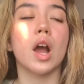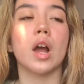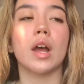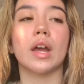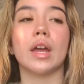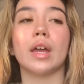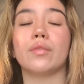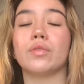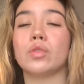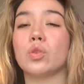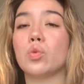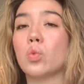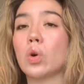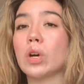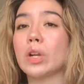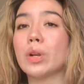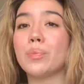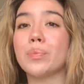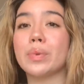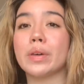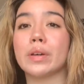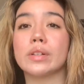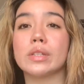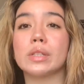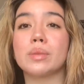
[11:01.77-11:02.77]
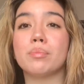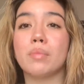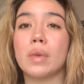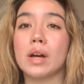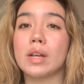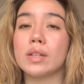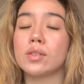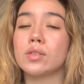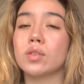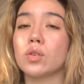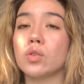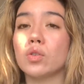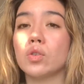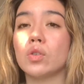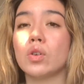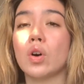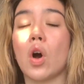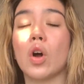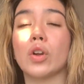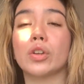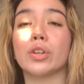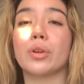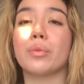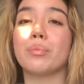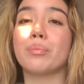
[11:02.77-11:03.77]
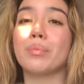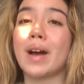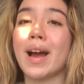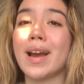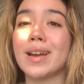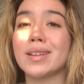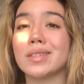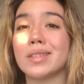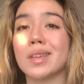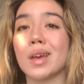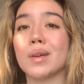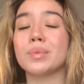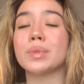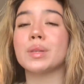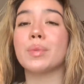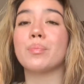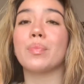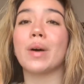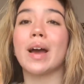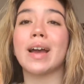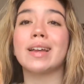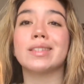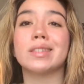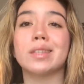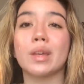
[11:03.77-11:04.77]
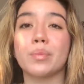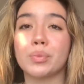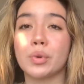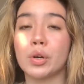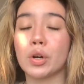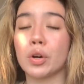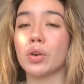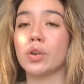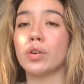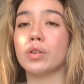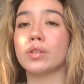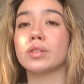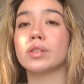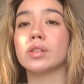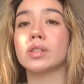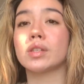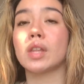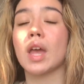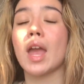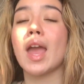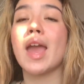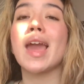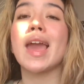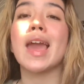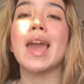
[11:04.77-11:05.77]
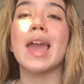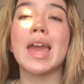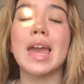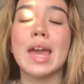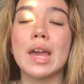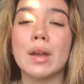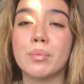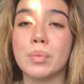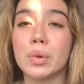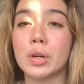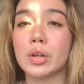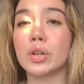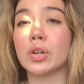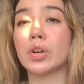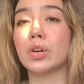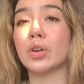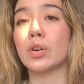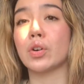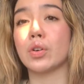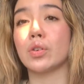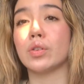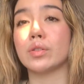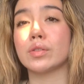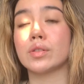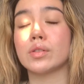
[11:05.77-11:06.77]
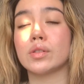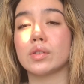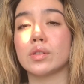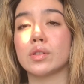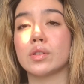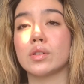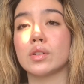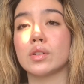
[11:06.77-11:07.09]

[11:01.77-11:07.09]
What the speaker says: If you want to build muscle on your biceps, bicep curls, hammer curls,